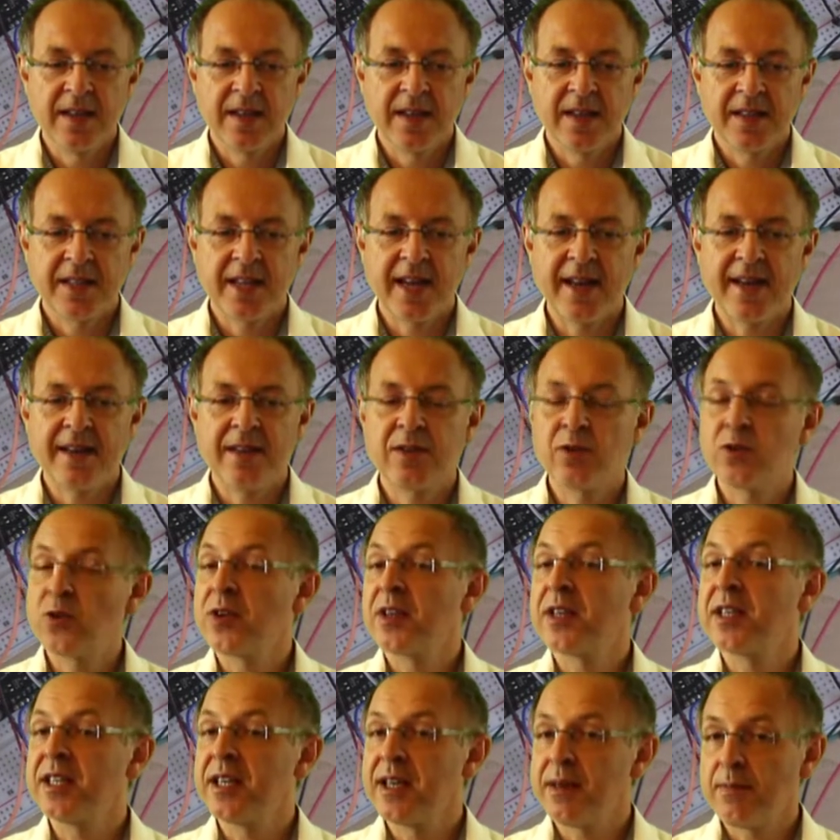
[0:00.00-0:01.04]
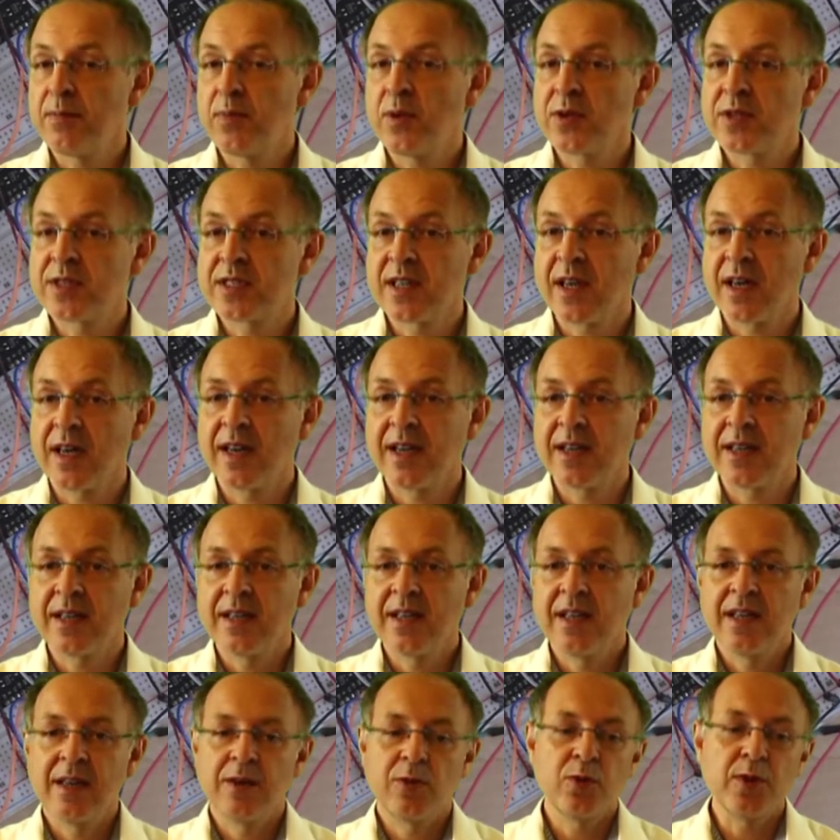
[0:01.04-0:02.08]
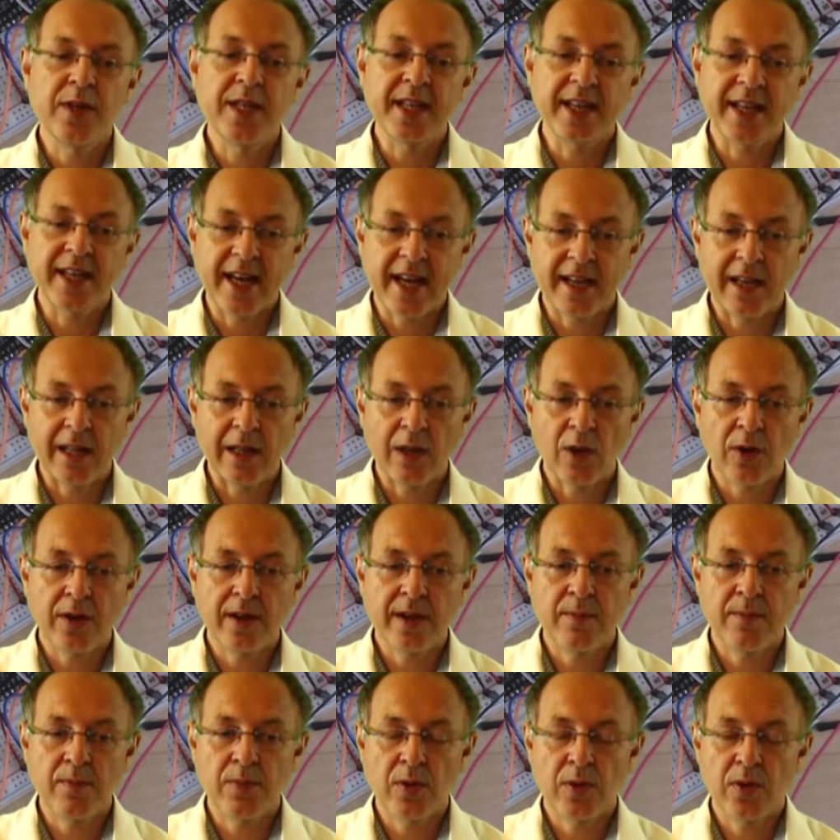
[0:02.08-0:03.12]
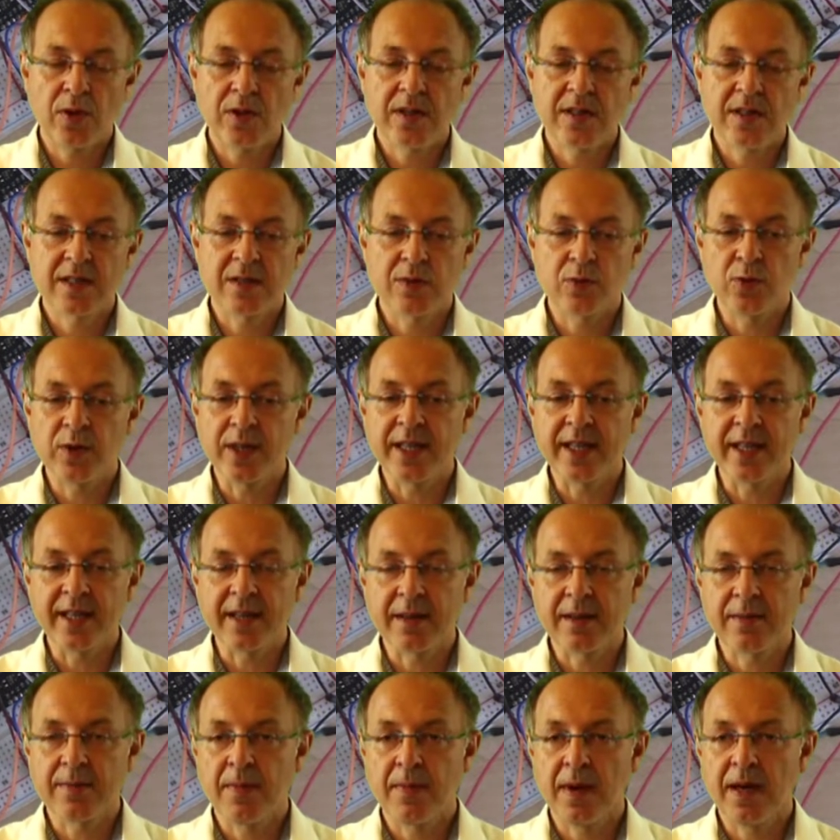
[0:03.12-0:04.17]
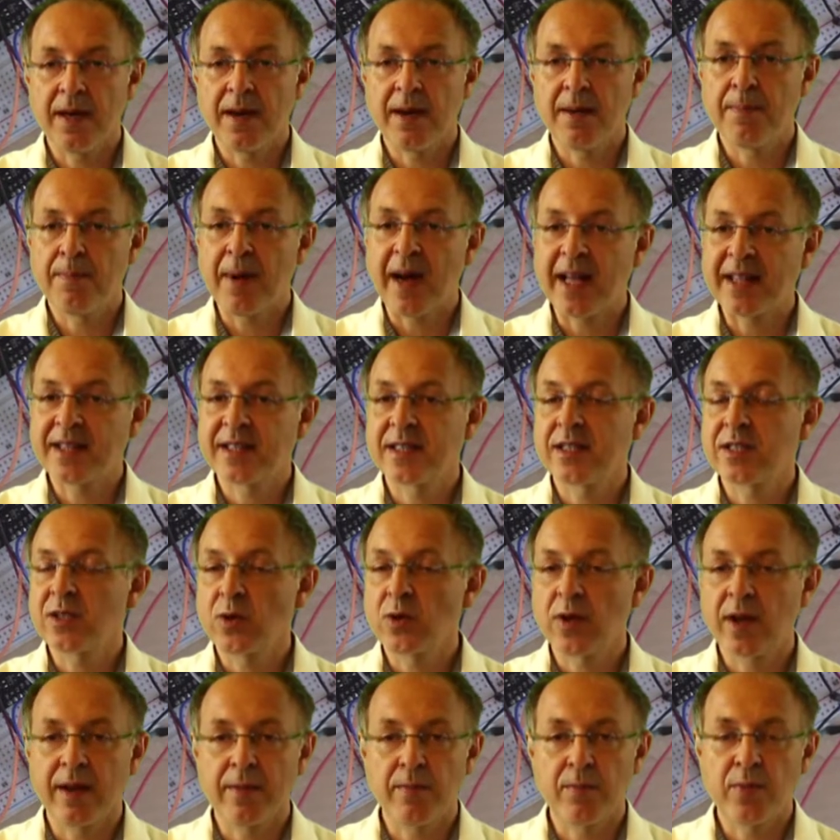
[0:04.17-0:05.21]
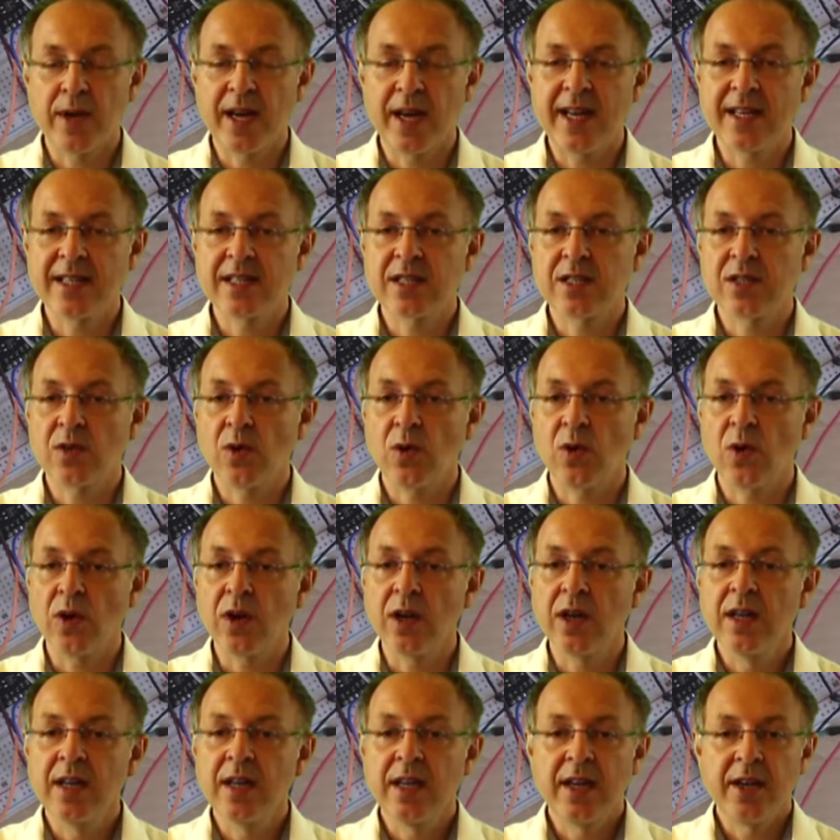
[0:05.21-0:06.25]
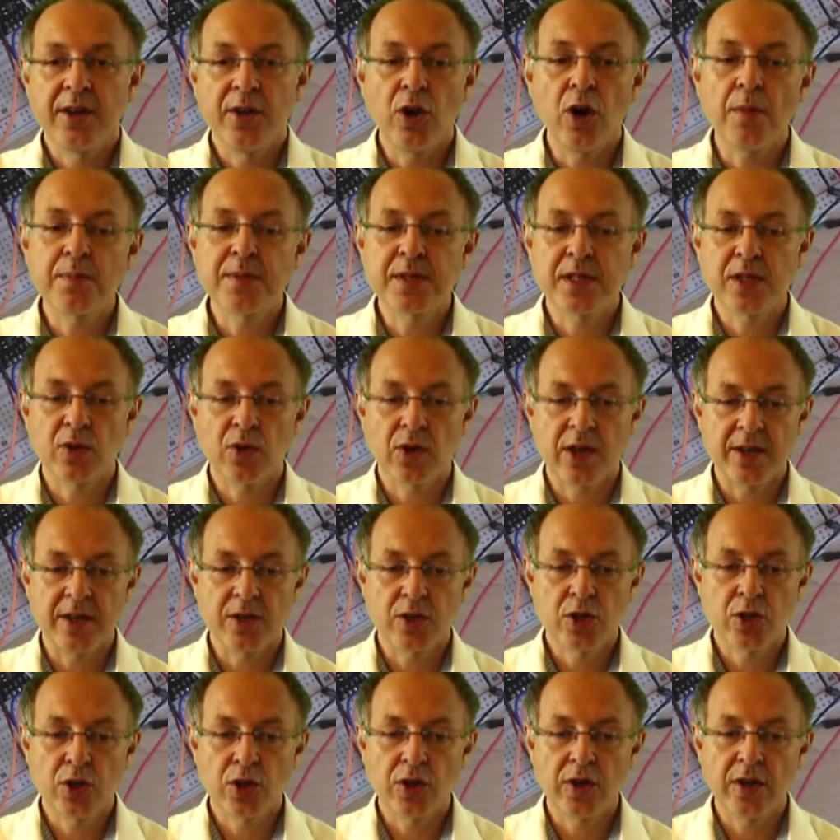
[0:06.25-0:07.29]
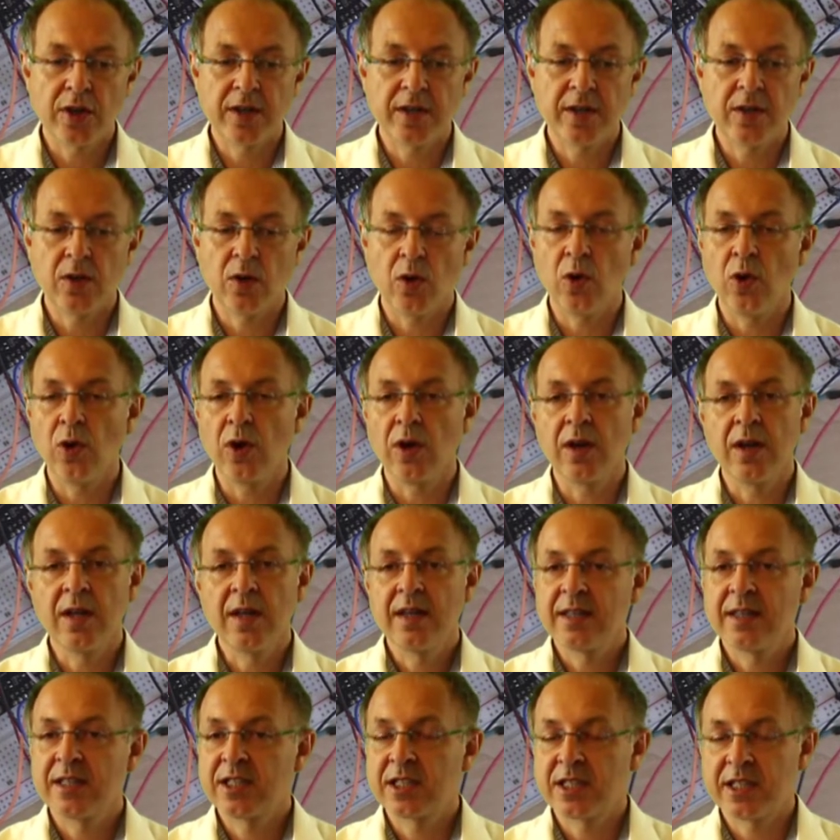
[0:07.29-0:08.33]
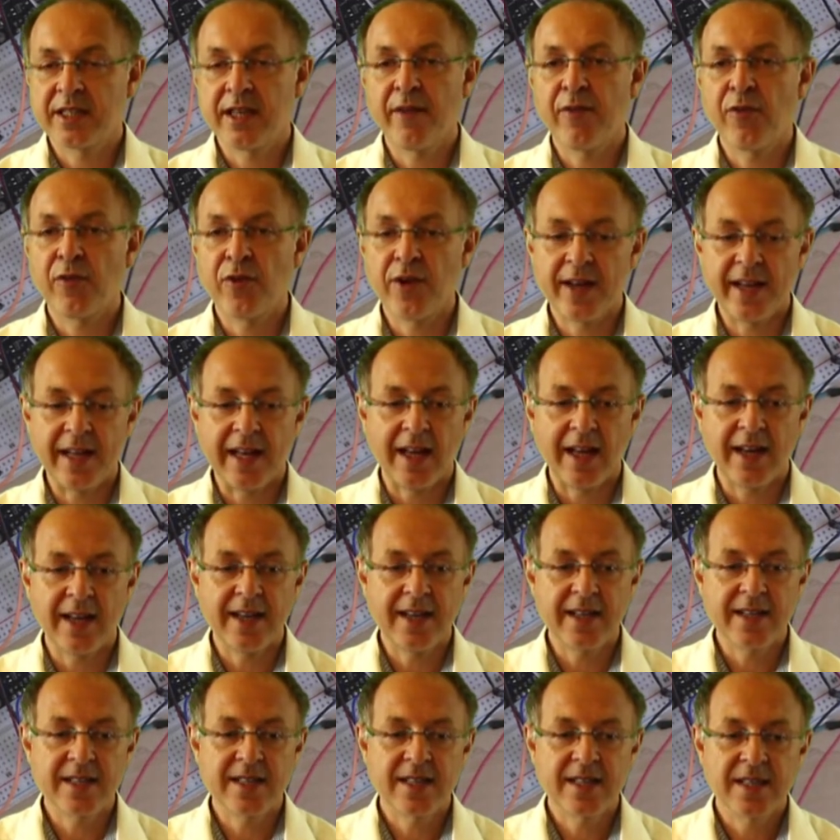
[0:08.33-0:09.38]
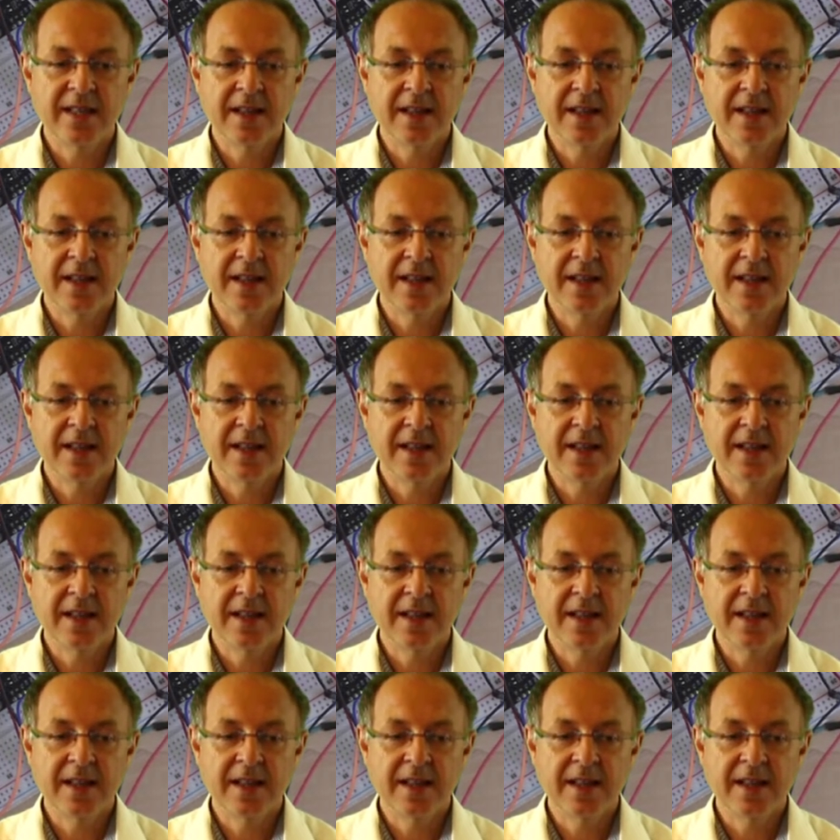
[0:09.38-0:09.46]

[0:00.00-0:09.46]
Then doing the input side, reading analog inputs, reading buttons you can press or knobs you can turn or different lights.